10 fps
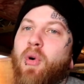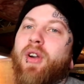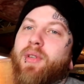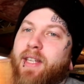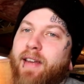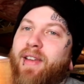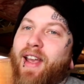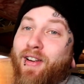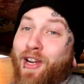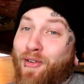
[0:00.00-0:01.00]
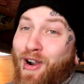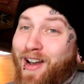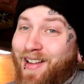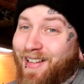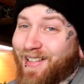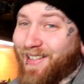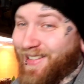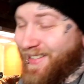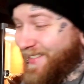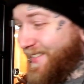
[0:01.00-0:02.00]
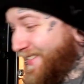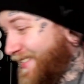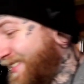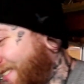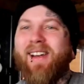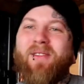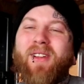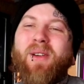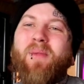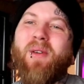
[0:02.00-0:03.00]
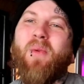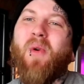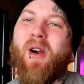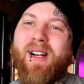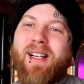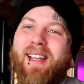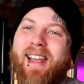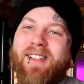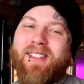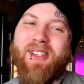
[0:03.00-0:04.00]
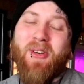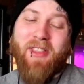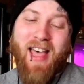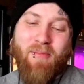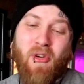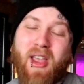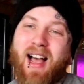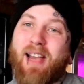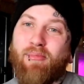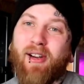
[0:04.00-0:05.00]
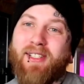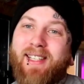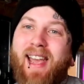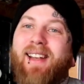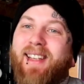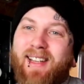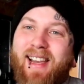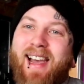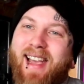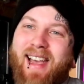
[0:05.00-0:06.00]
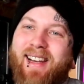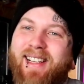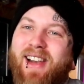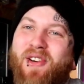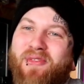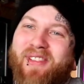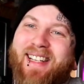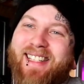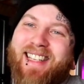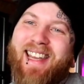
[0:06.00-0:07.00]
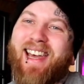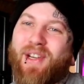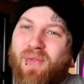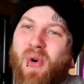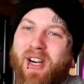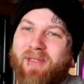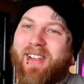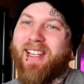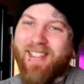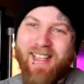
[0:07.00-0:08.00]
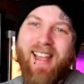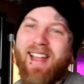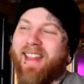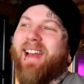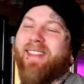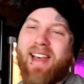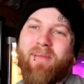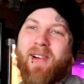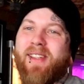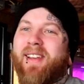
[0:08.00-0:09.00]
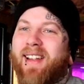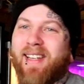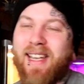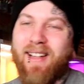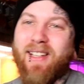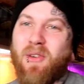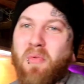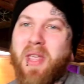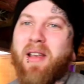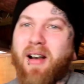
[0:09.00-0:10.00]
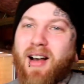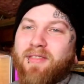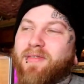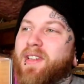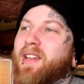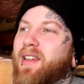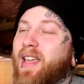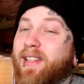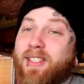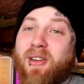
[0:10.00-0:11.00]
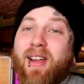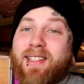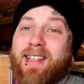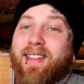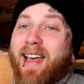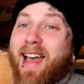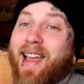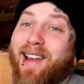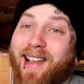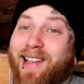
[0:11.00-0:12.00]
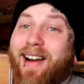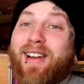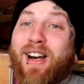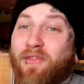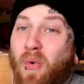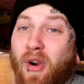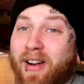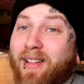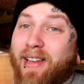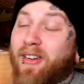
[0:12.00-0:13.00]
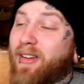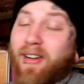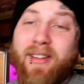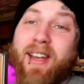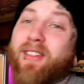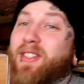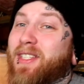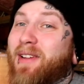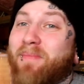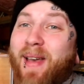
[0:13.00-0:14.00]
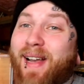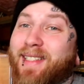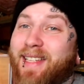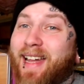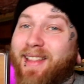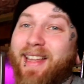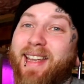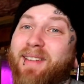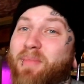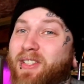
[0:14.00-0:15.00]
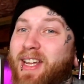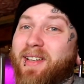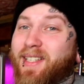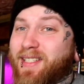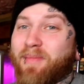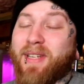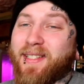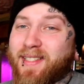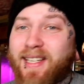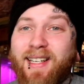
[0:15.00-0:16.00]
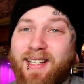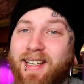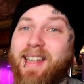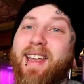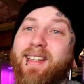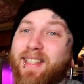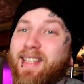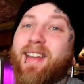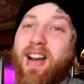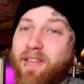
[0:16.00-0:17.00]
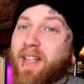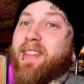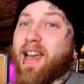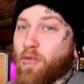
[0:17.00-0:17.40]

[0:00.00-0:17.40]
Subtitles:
Boy, was I very wrong. I didn't really want to work, and so at that point, I pretended I had COVID to get out of work, because at that point, you could take like a week off. And so I did that, and I got off work. Like, all the other scumbags that, like, pretended to be sick to get off, get